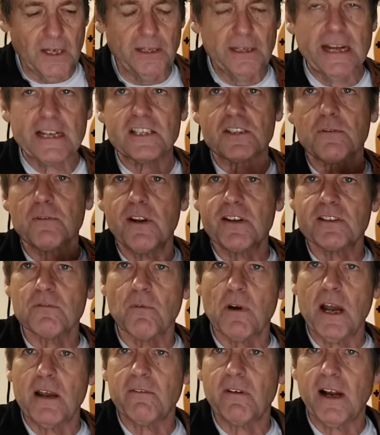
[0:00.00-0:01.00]
that's the reason
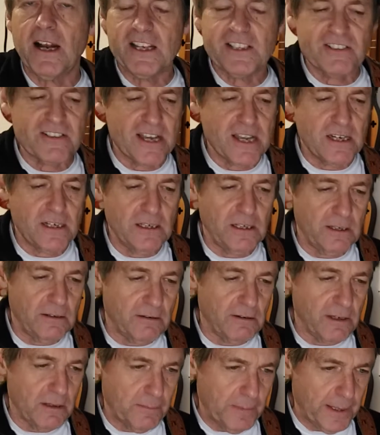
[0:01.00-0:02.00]
why I've isolated it
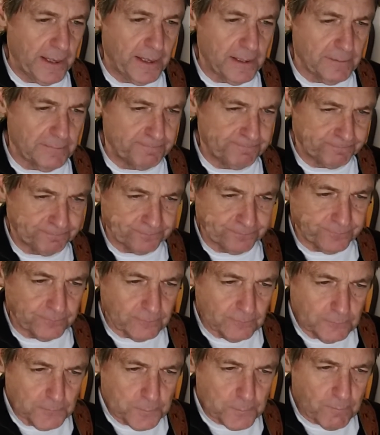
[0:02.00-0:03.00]
here on the bottom.
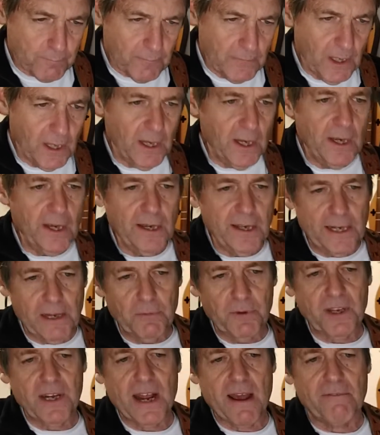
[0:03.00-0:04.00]
And then
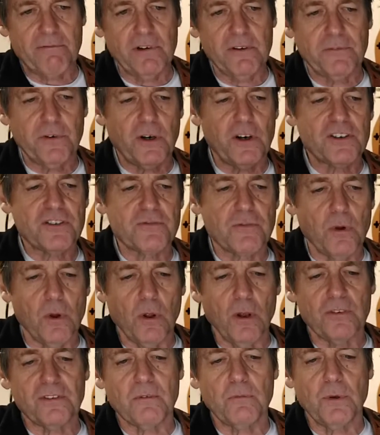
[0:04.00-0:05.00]
we can have reverse
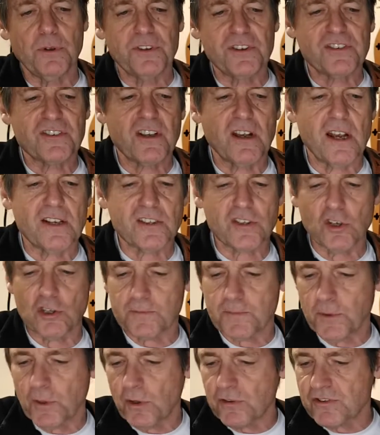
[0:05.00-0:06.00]
rolls, and we'll discuss
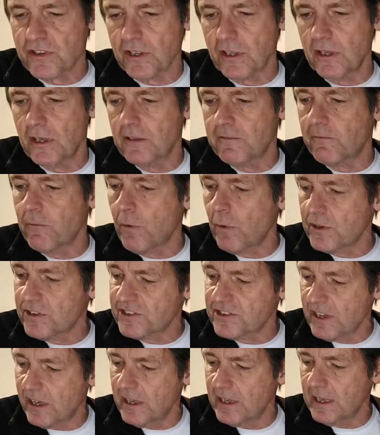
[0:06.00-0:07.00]
those. But those are good for
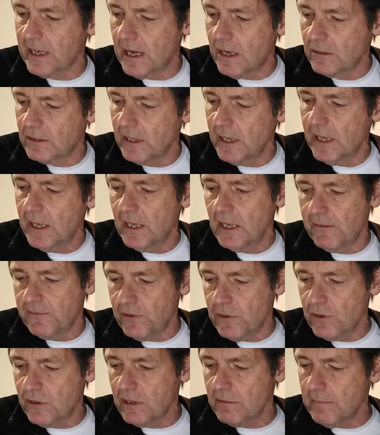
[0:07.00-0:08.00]
starting out. If
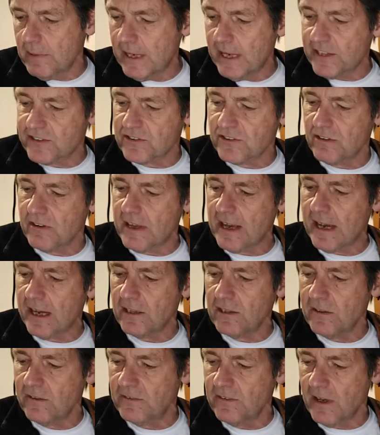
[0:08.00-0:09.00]
you can master
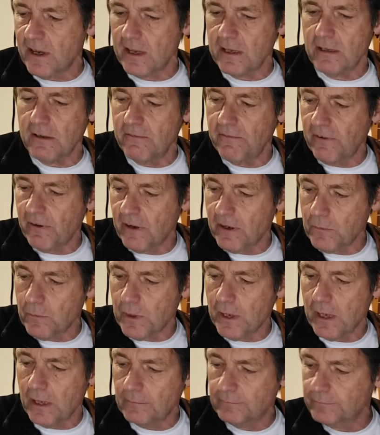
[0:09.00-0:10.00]
that, you've done very
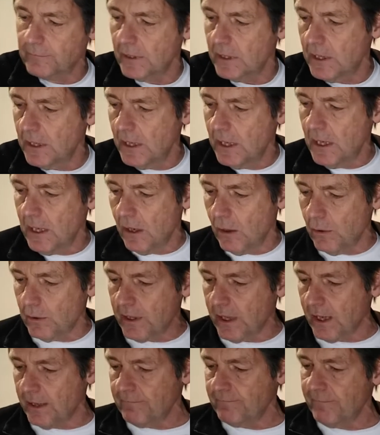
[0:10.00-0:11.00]
well.
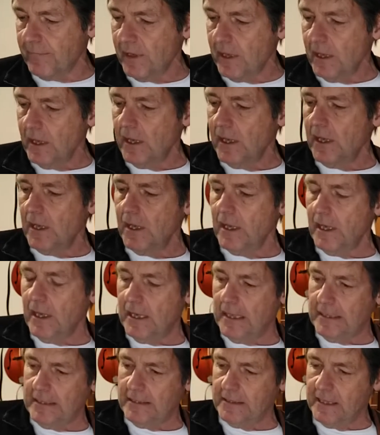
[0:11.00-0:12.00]
Okay,
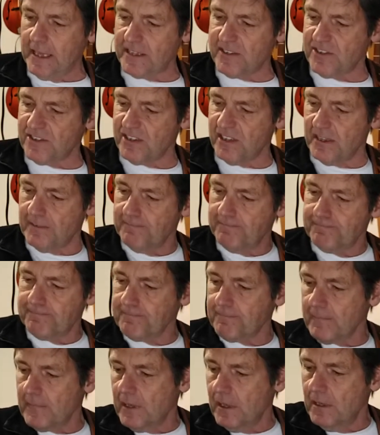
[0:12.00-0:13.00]
let's see.
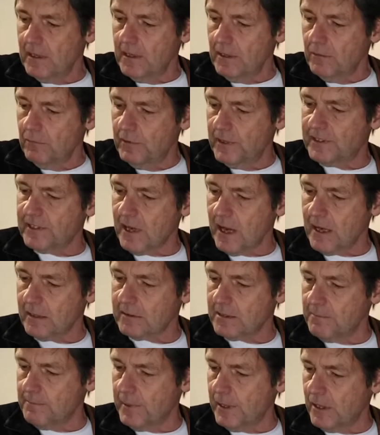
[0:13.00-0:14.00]
We
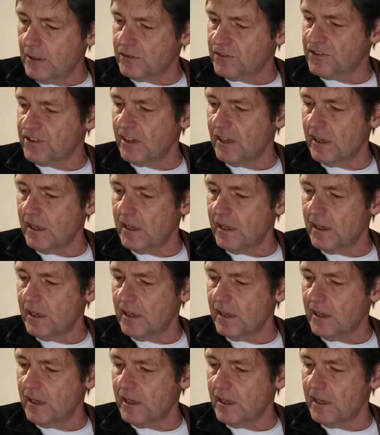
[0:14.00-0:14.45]
talked about